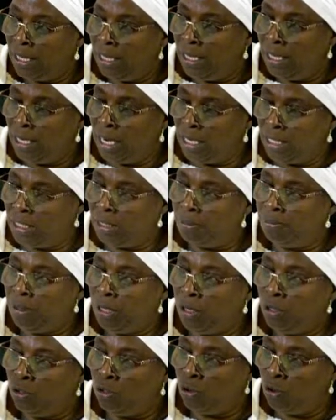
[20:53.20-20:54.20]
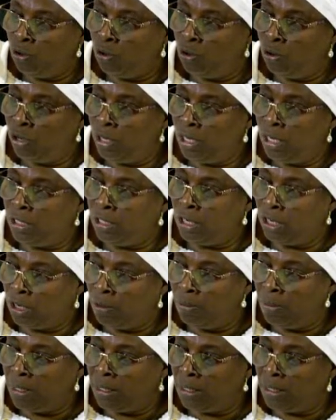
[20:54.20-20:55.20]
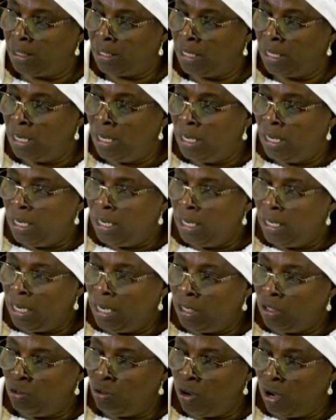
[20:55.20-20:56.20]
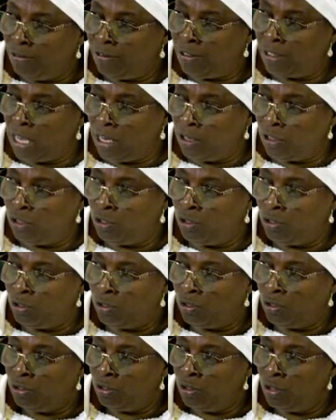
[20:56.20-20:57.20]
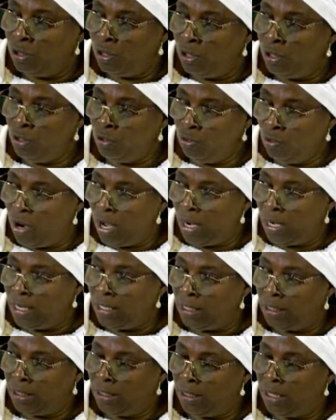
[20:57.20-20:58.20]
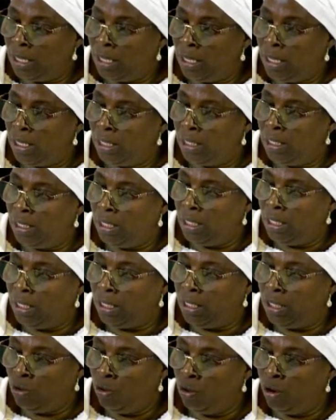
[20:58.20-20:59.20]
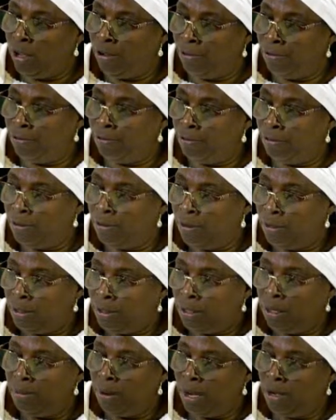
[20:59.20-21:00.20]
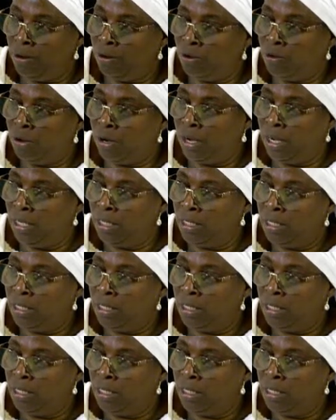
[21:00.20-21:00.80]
That is being done on the documents that you have sanctioned, you and this, the DOF. Am I not correct?